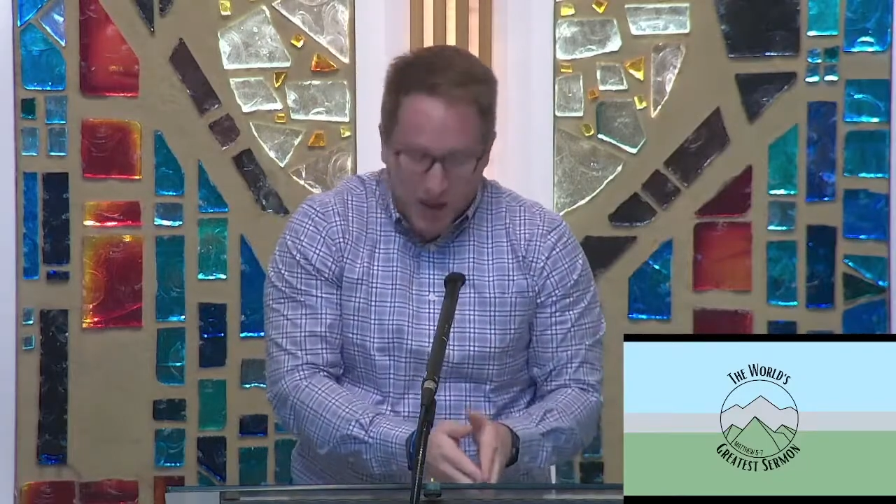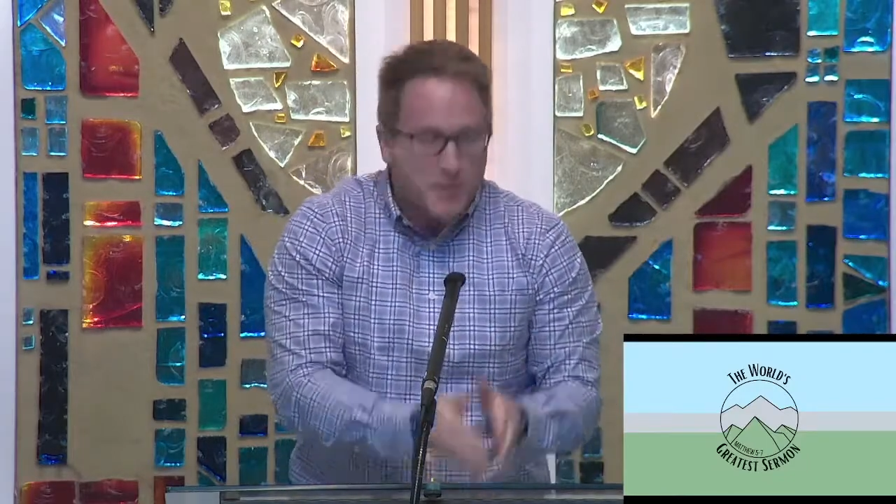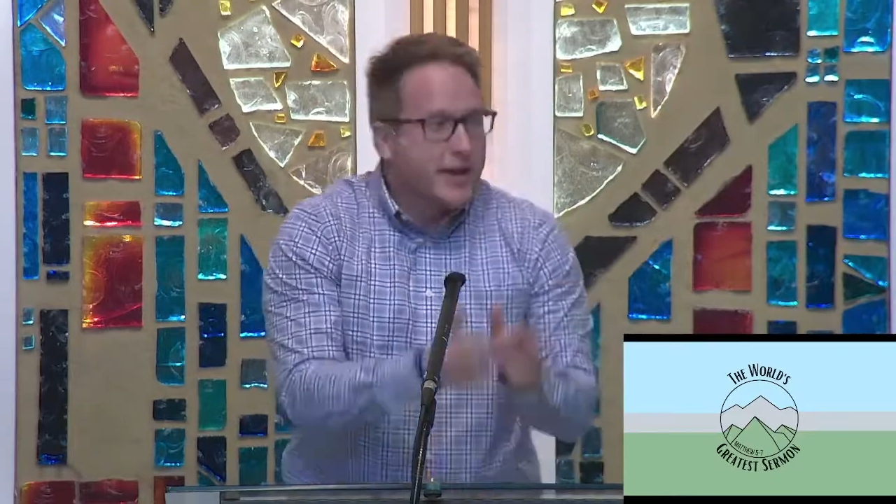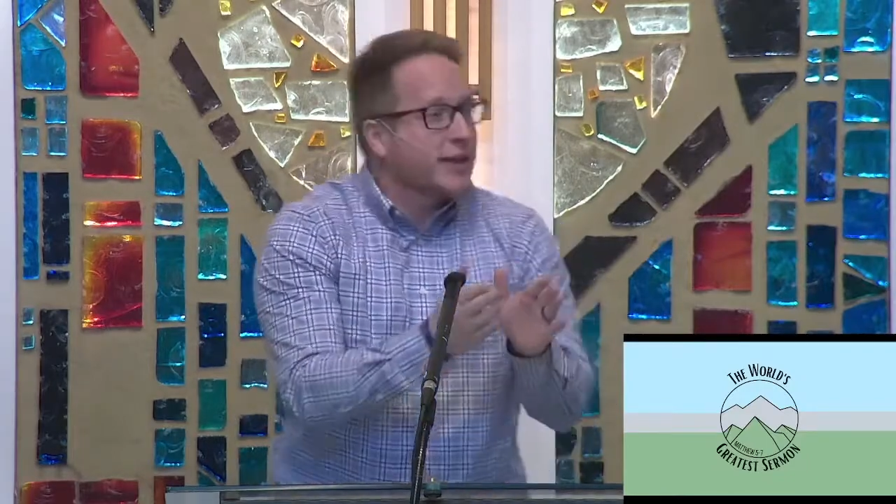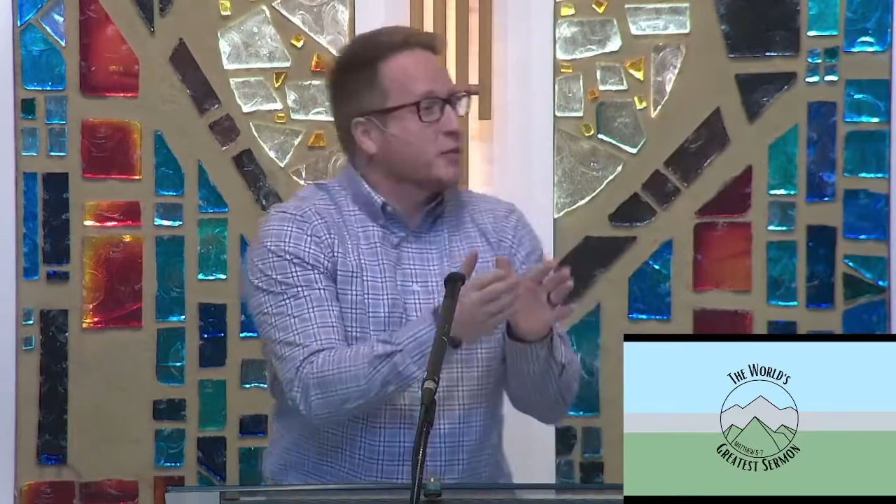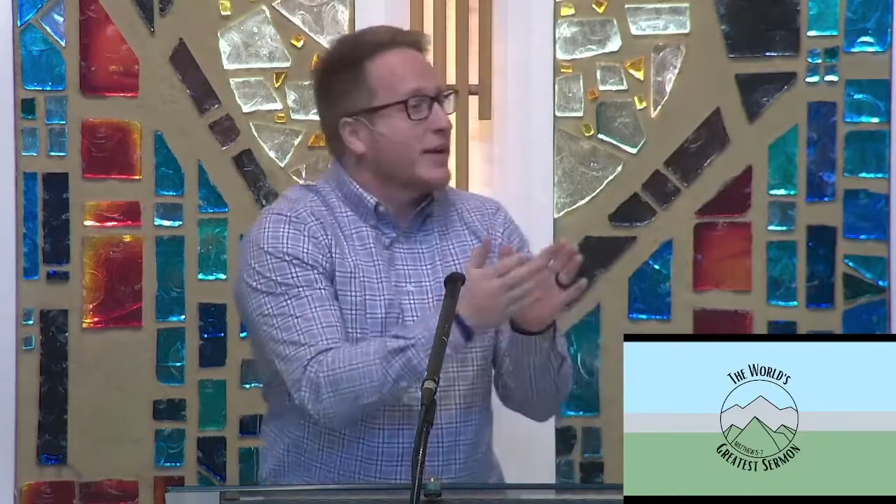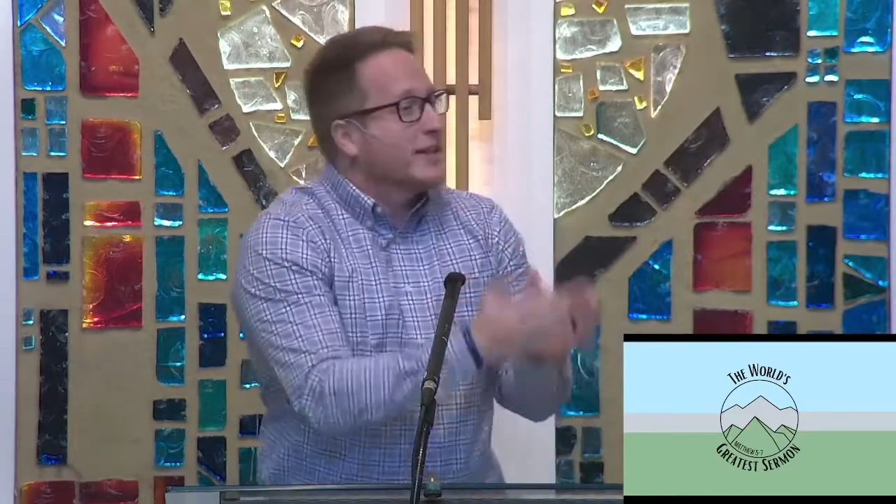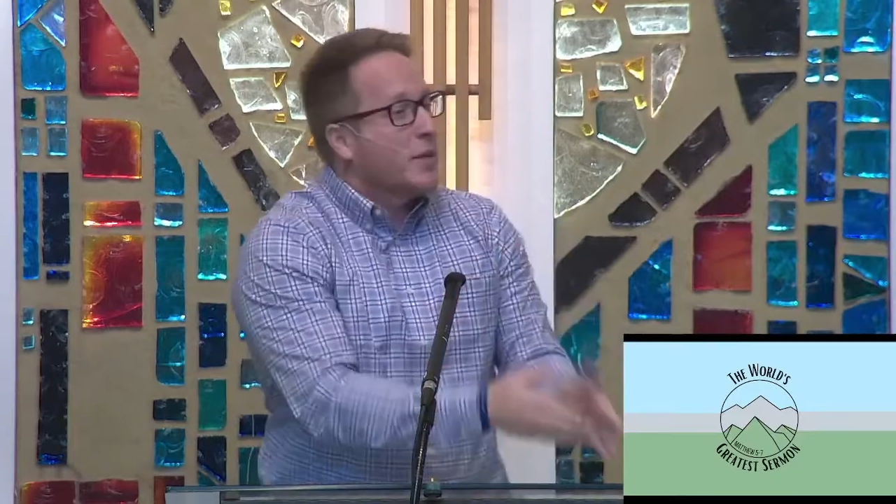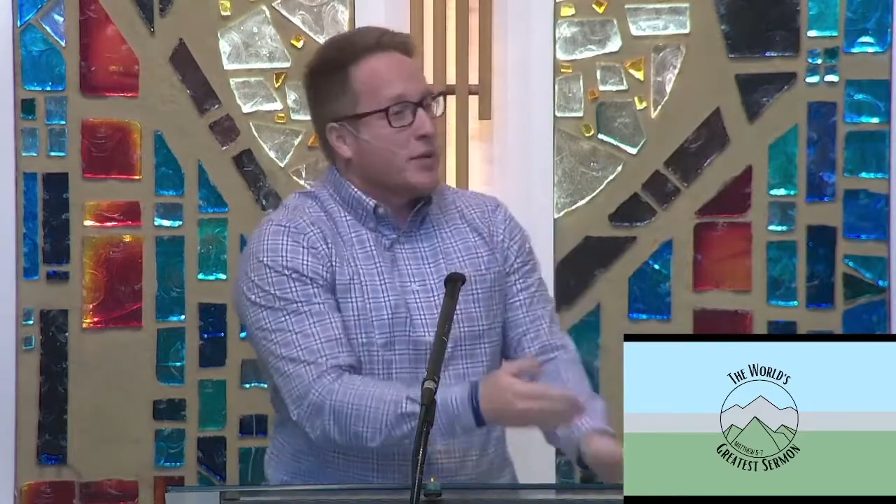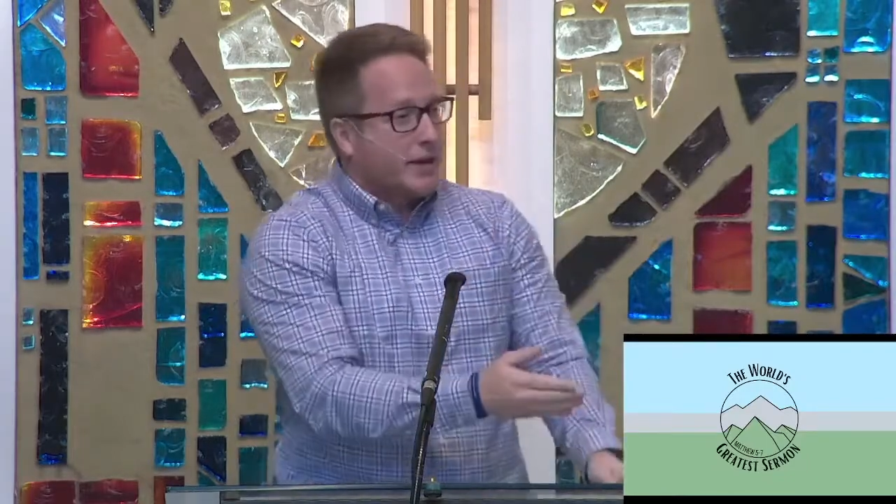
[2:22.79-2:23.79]
Because we
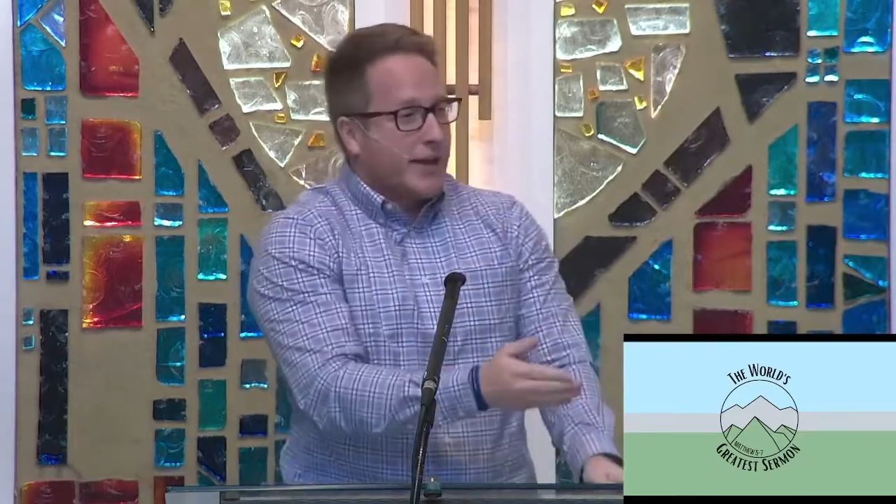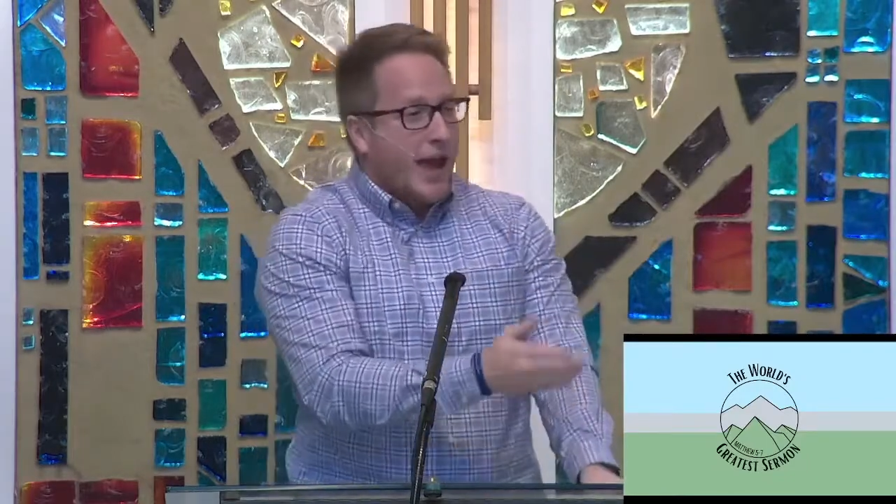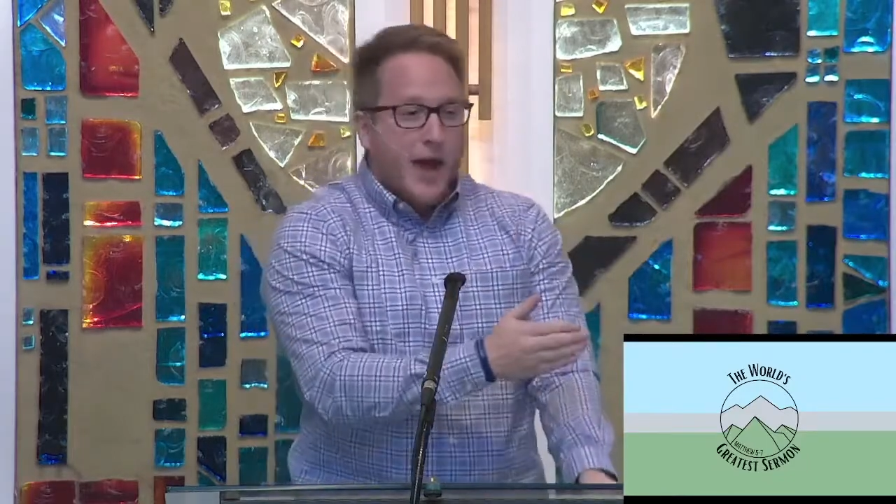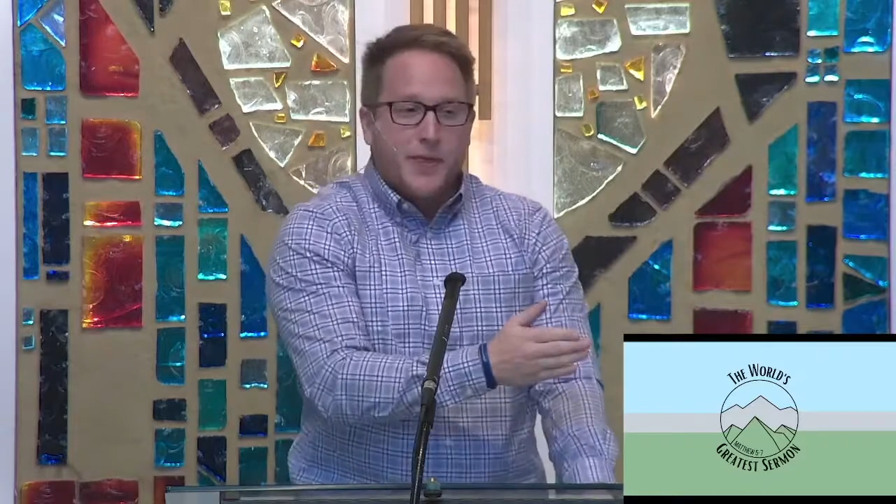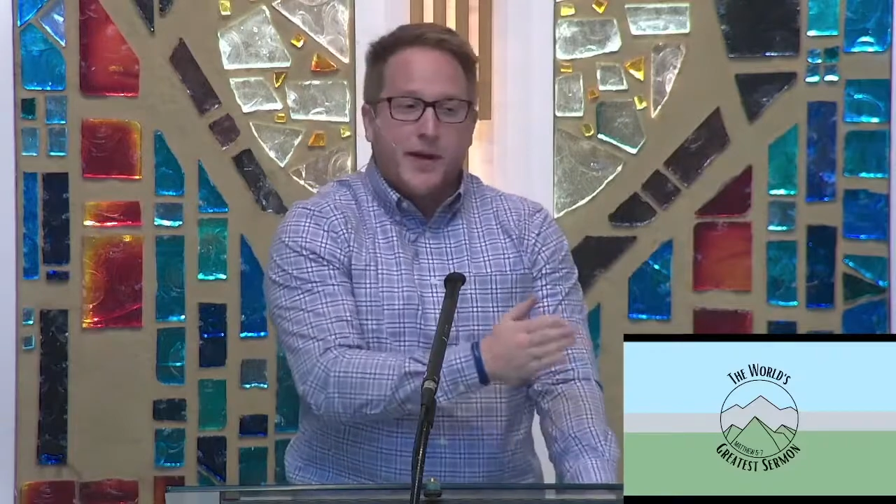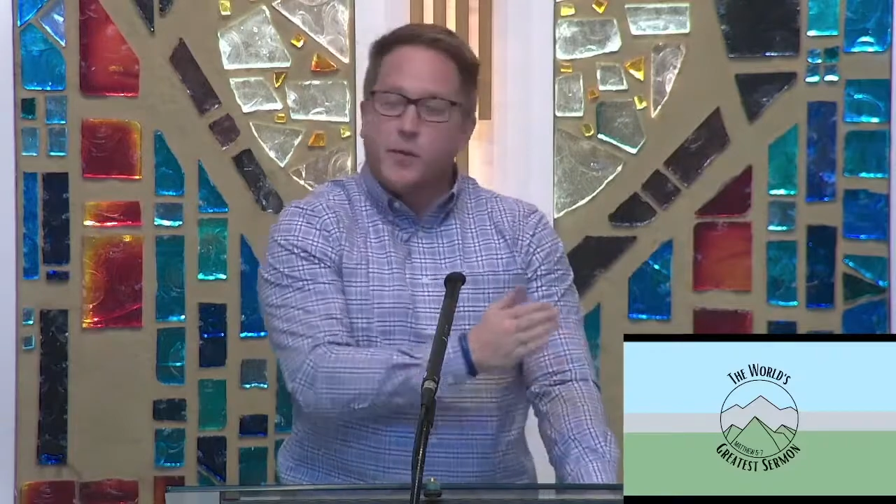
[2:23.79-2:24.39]
typically, I think,